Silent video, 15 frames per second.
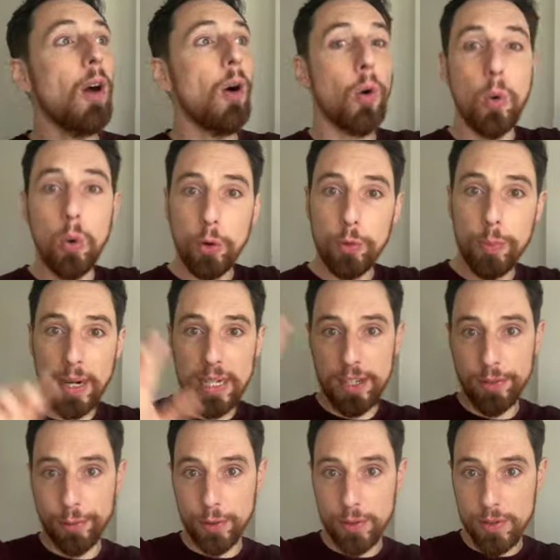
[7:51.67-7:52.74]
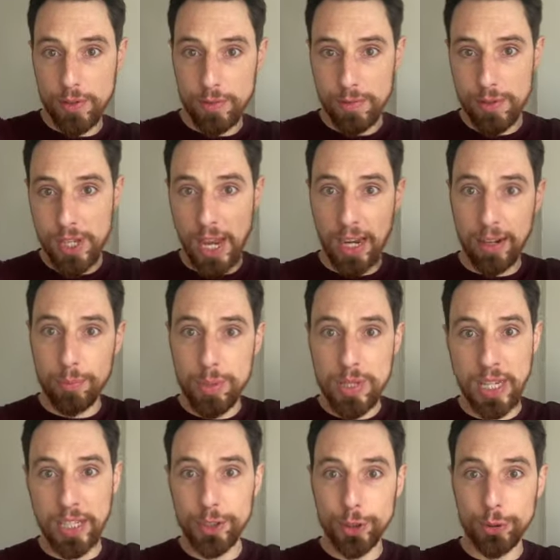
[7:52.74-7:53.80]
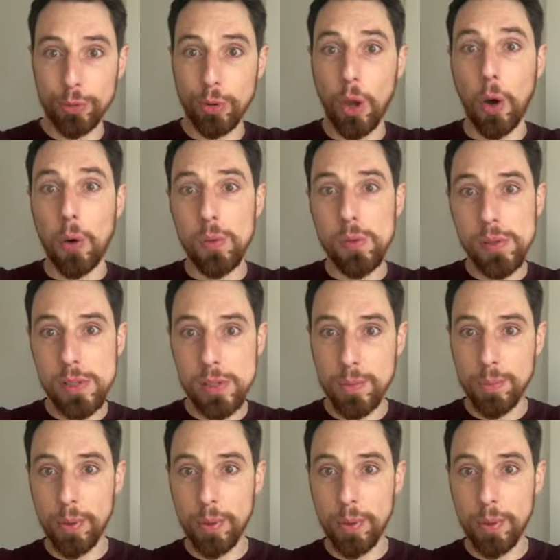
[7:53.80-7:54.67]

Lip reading: all of my different set potential goals,